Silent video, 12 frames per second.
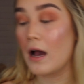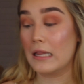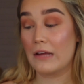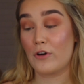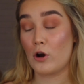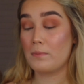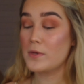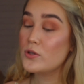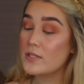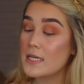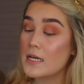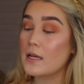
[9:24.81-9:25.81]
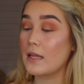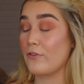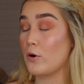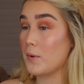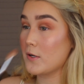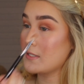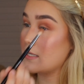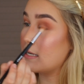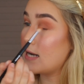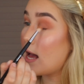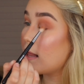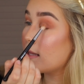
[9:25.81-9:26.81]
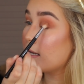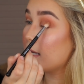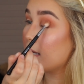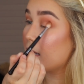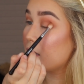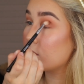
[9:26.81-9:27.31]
I love her music, I love her personality.